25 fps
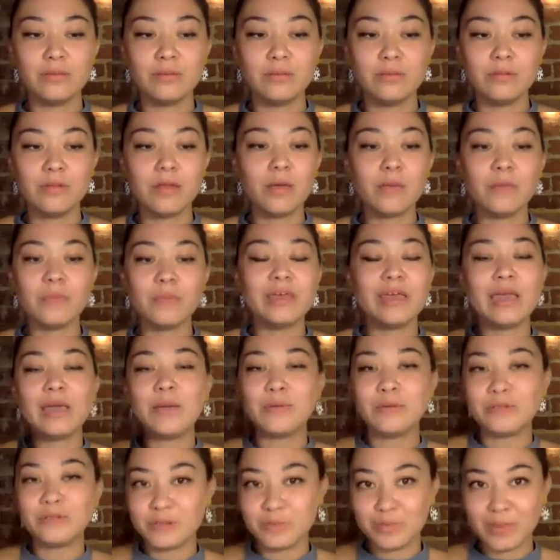not being
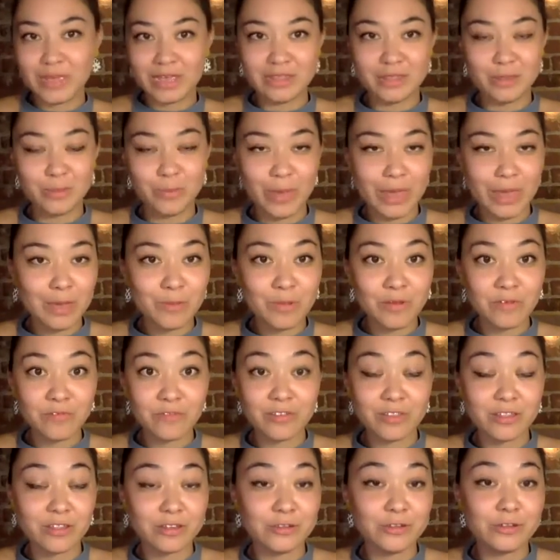able to make the payment
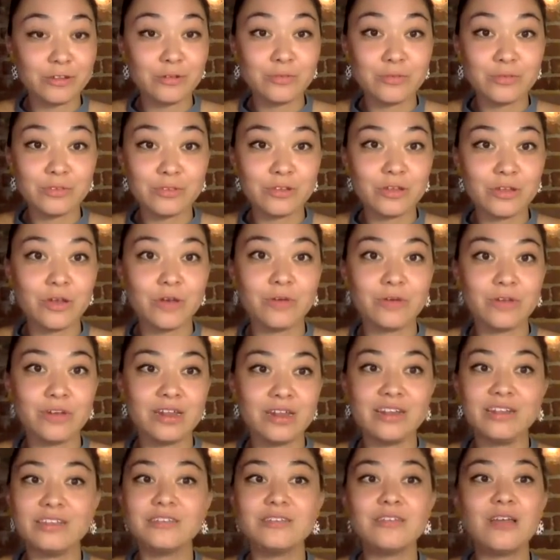for the tombstone,
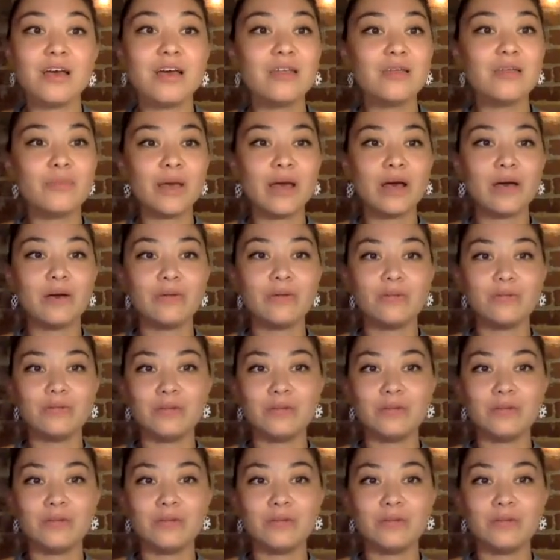and it's not about